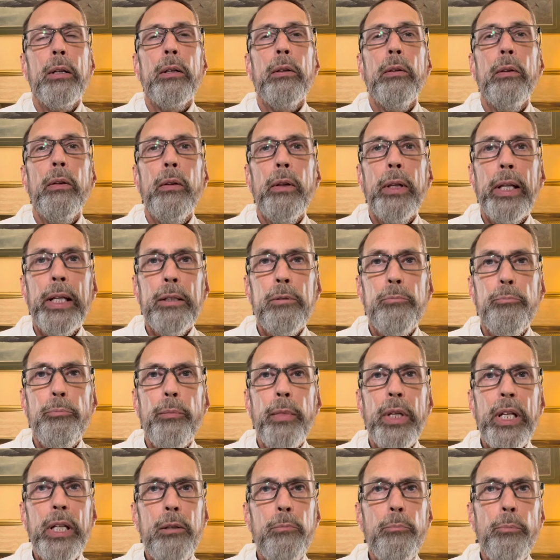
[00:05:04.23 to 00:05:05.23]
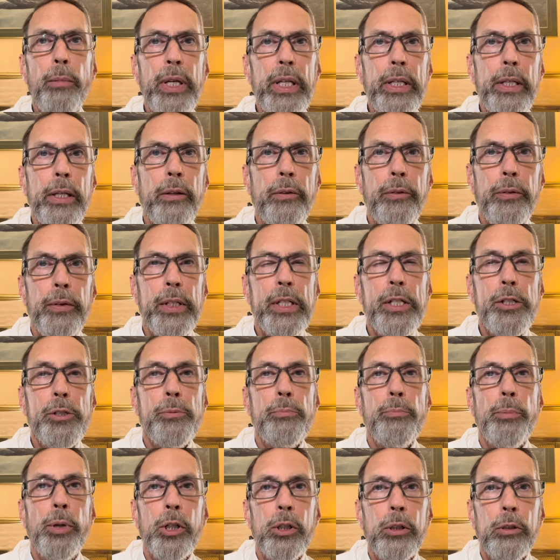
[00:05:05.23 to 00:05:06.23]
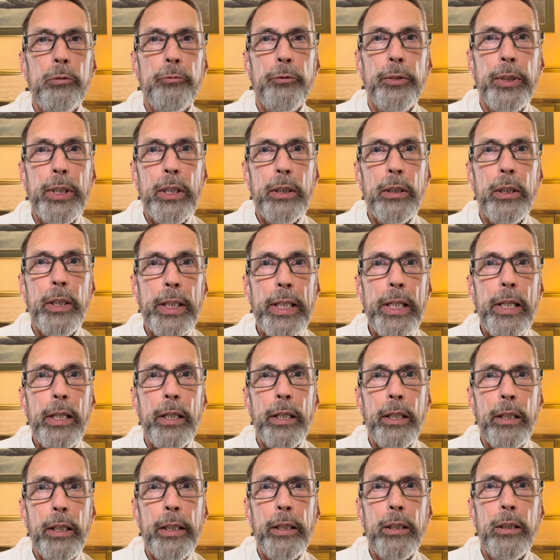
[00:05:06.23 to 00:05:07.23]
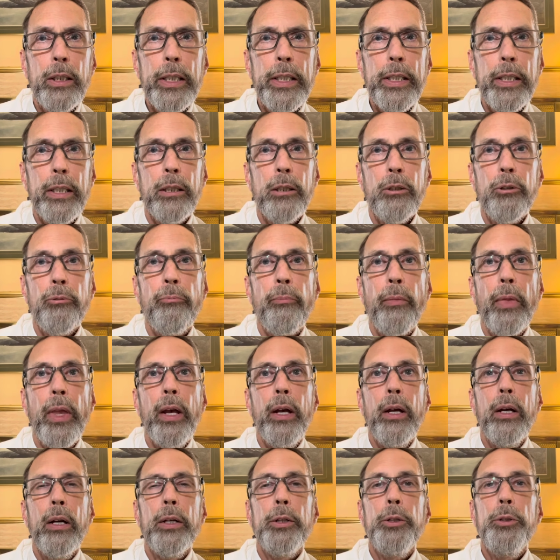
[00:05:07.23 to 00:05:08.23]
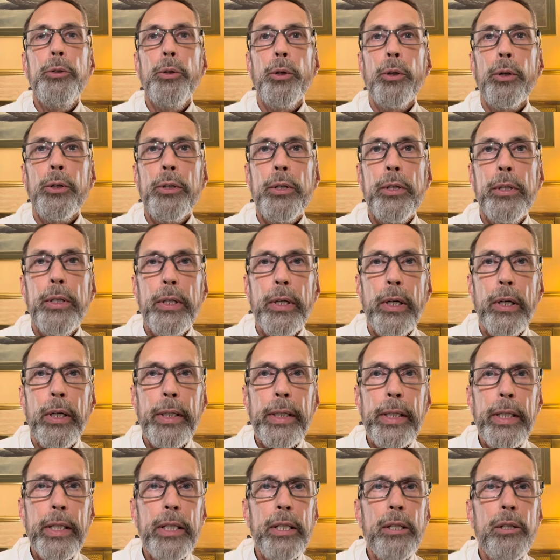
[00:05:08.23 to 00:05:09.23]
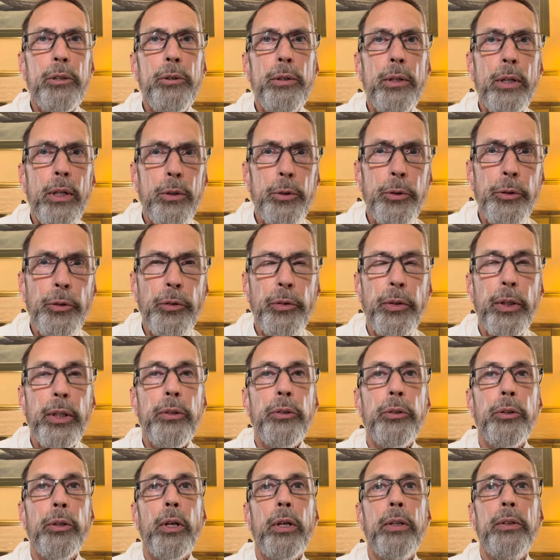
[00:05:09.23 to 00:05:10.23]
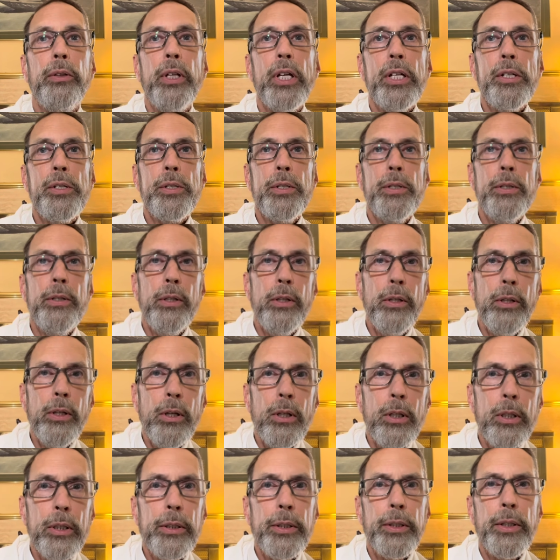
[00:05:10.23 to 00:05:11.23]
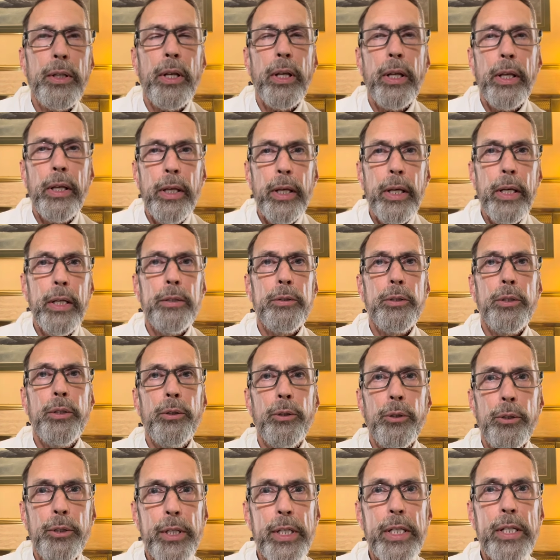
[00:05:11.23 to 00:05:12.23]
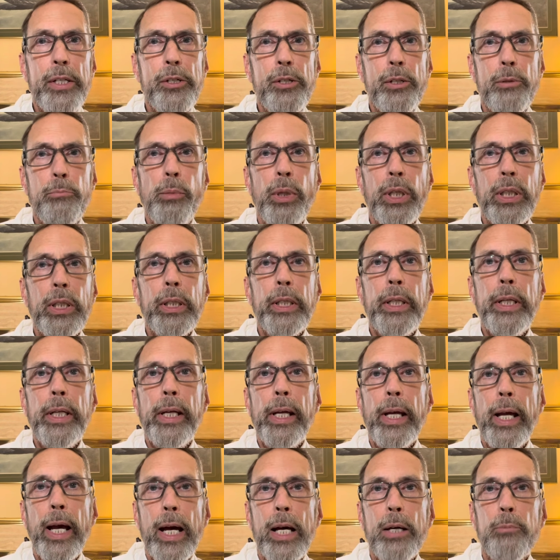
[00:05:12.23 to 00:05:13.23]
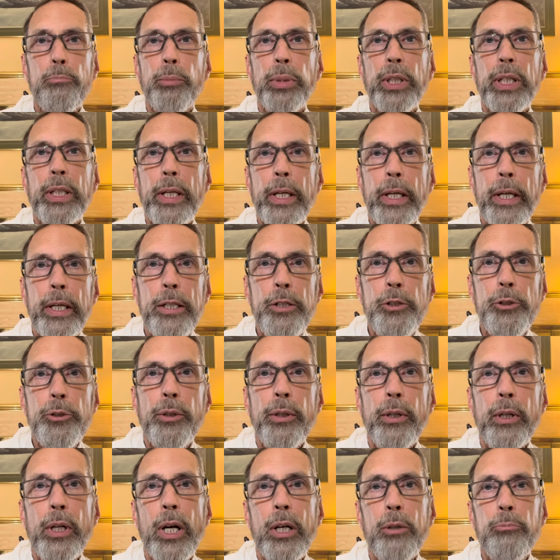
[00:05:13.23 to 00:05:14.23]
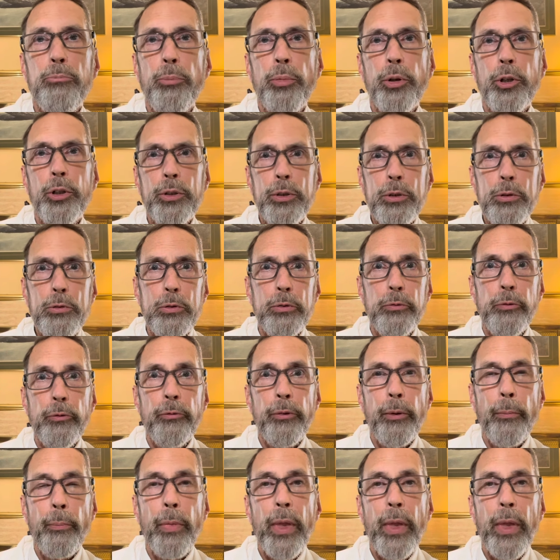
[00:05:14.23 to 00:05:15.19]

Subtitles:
Let me make this perfectly clear. Your diagnosis does not get your disability application approved.